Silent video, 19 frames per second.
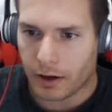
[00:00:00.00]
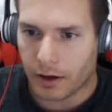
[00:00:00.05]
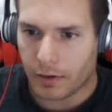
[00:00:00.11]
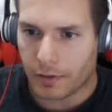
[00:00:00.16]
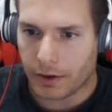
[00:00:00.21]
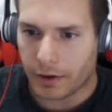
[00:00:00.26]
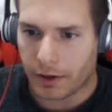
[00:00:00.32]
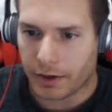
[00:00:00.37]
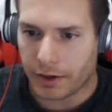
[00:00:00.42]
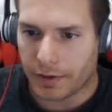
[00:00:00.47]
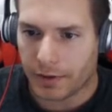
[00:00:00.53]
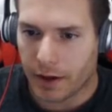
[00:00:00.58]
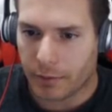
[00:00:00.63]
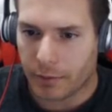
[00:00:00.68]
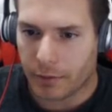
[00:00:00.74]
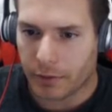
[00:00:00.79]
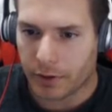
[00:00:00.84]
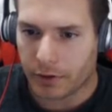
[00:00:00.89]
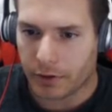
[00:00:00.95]
I feel like at
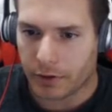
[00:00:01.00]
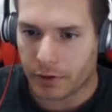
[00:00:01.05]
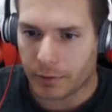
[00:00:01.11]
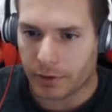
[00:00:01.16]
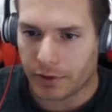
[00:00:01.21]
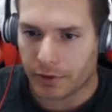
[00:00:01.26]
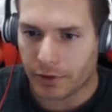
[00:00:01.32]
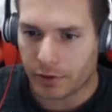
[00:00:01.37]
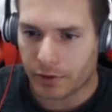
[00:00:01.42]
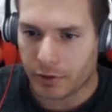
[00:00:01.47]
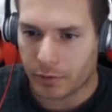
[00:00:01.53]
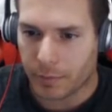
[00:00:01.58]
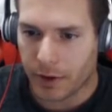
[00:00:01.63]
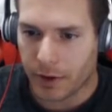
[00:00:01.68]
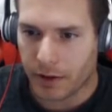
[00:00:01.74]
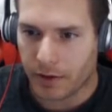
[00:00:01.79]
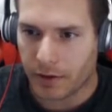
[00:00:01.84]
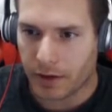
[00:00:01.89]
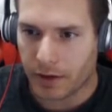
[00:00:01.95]
that point you'll be so
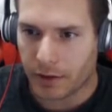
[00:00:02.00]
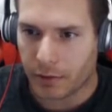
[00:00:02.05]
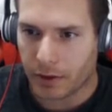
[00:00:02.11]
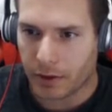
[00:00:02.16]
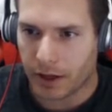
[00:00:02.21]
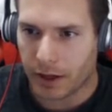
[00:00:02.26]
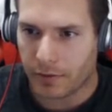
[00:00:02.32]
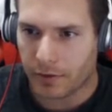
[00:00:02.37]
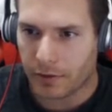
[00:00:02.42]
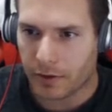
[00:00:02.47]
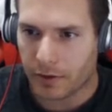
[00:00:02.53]
spent that you won't have.